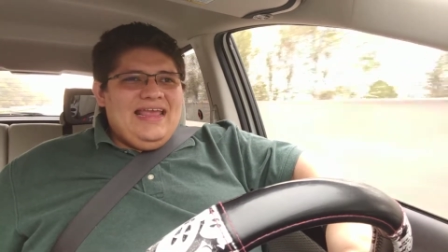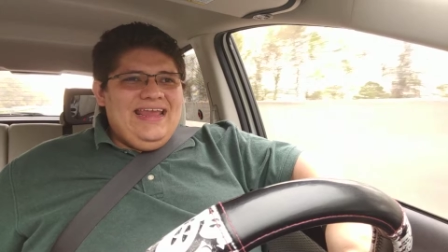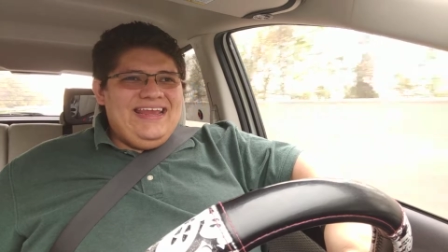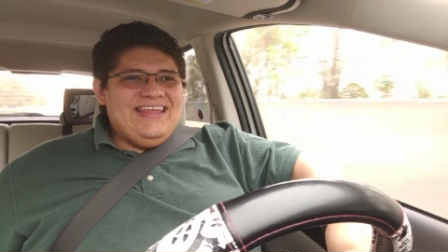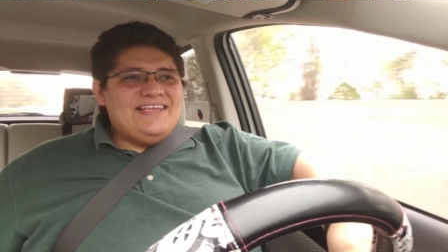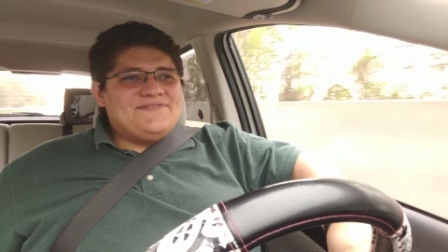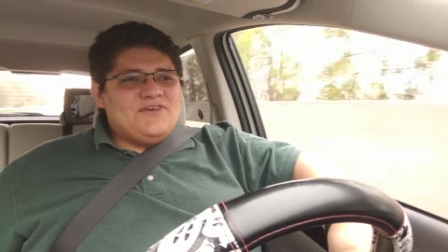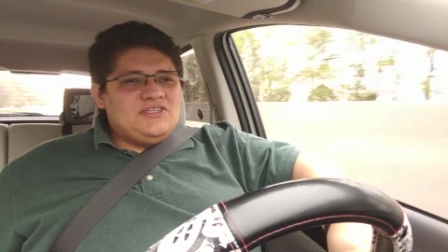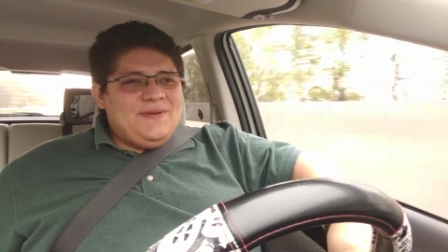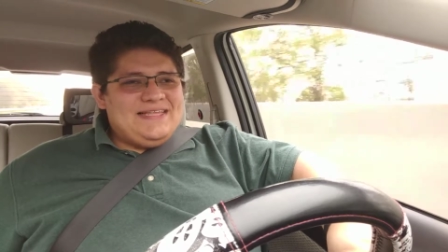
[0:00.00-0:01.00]
eating his
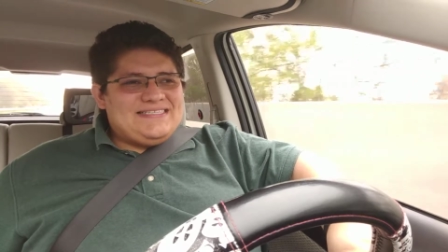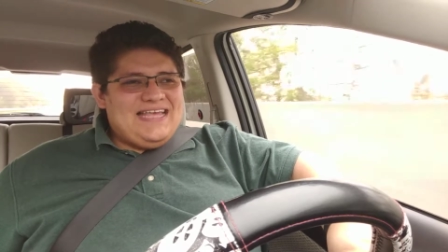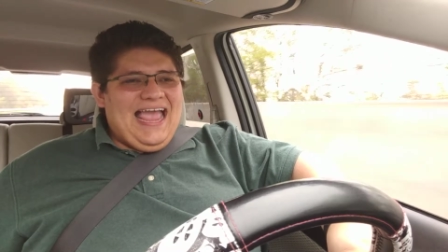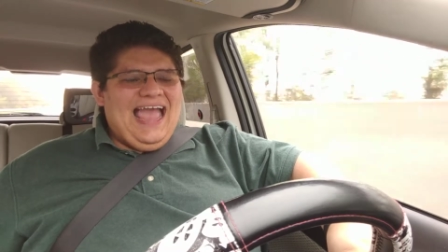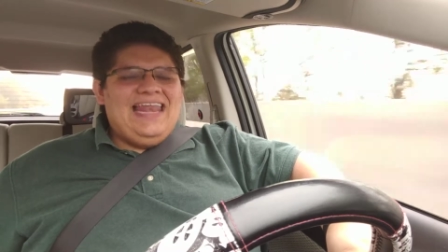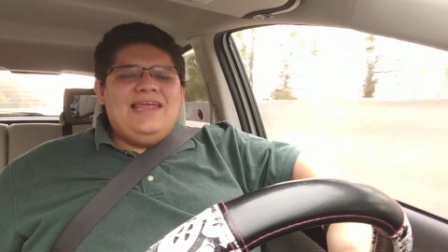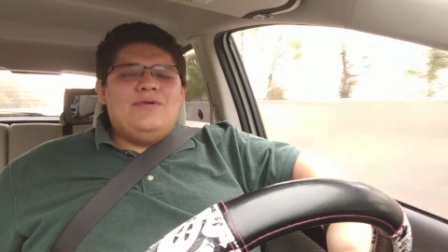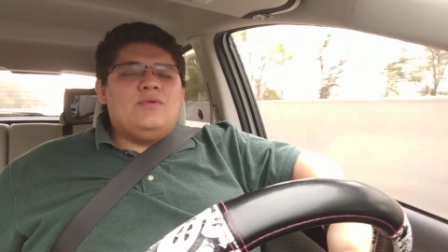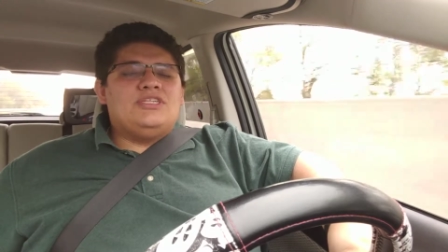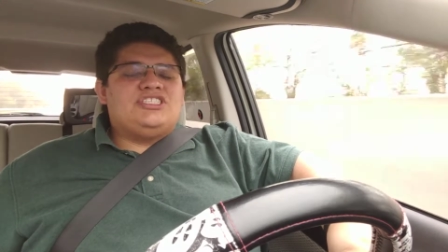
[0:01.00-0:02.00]
first pizza, and
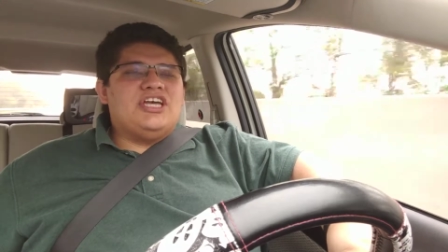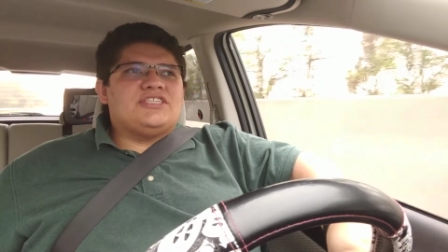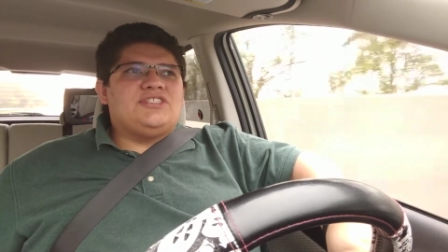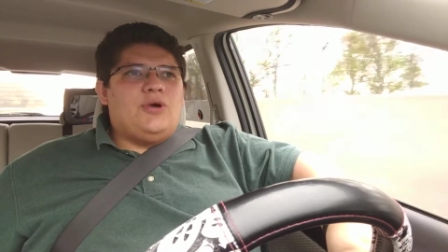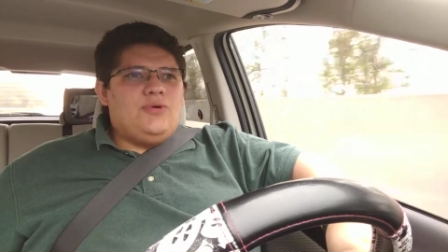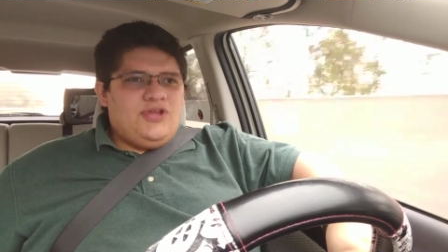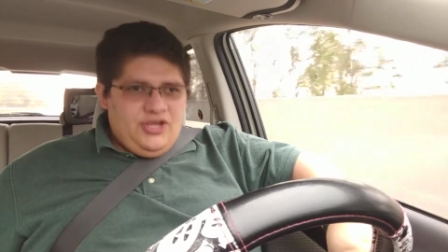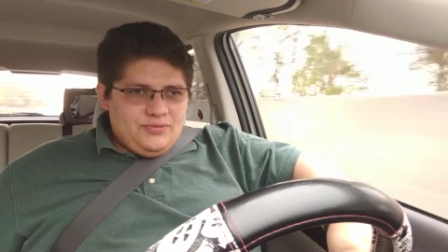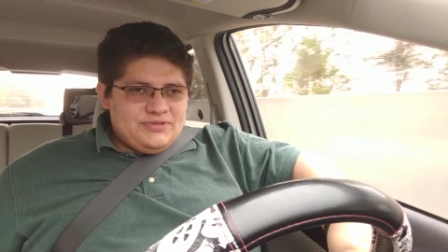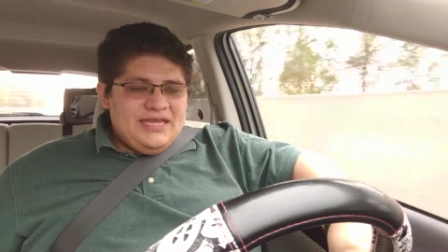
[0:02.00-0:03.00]
it was just so
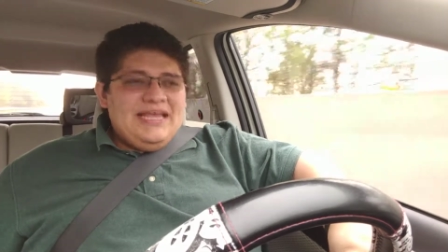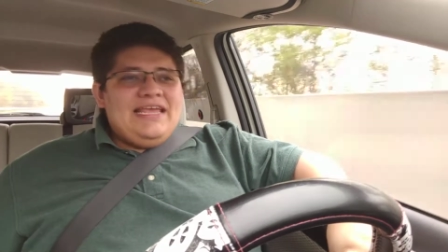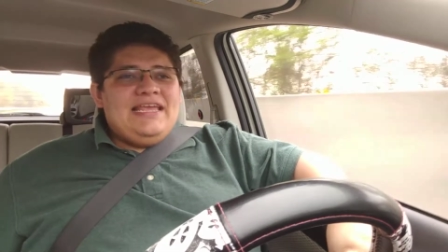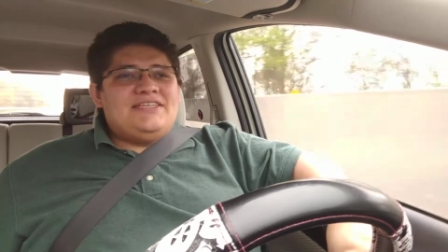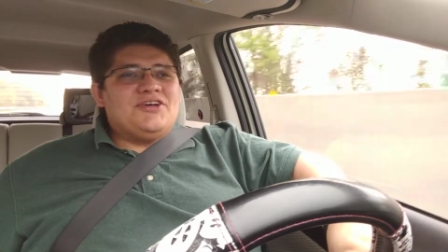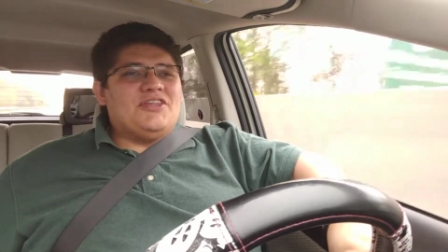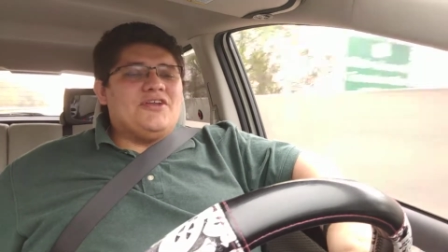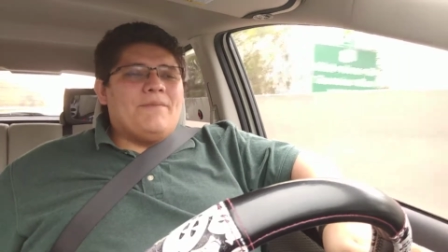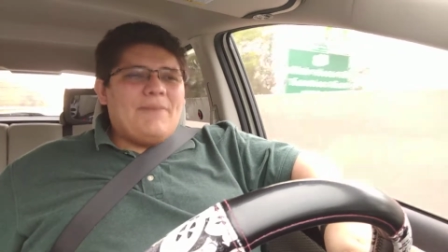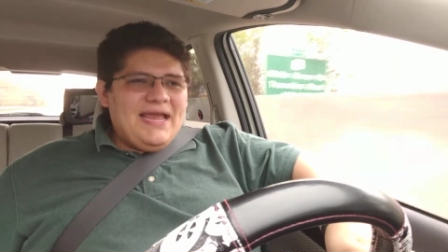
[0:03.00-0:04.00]
cute. He took
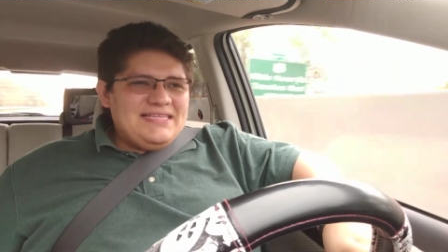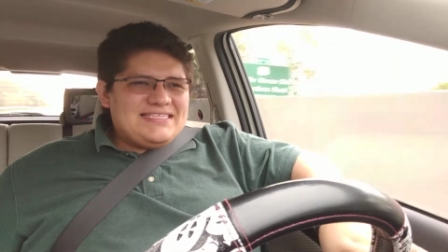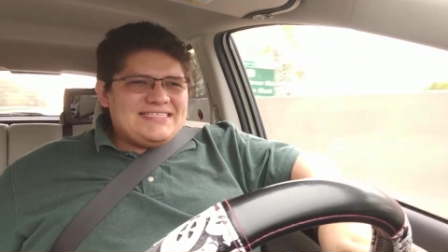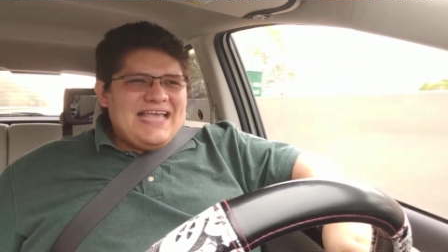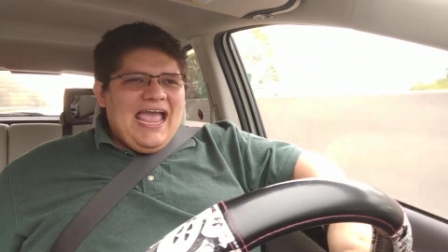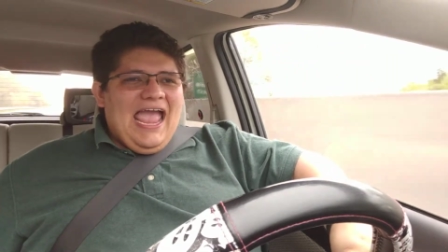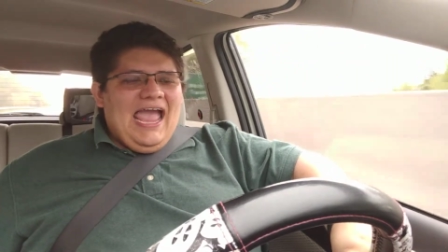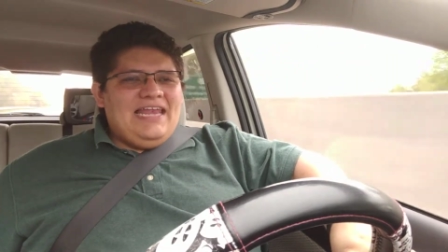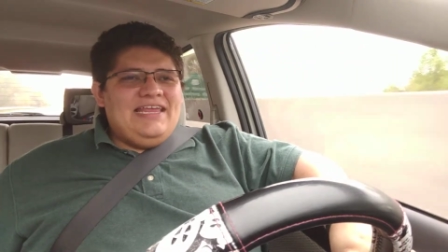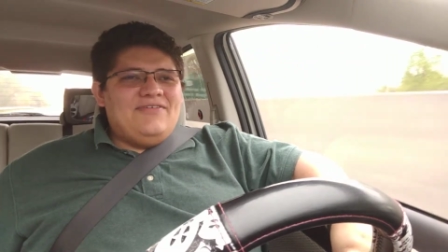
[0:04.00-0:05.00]
little bites,
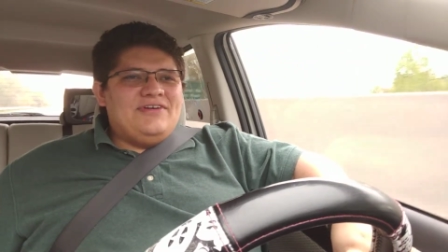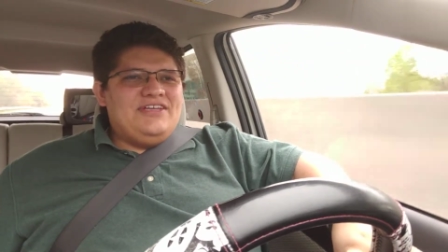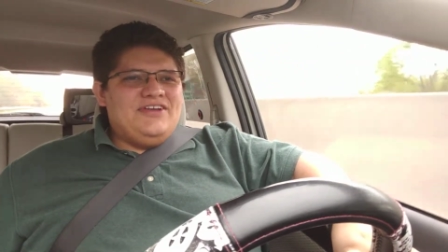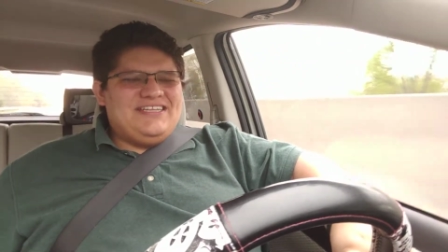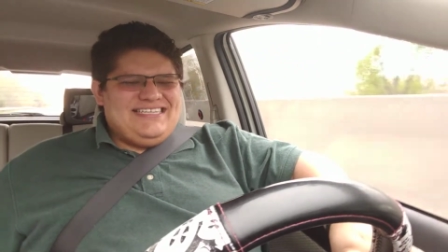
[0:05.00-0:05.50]
and you get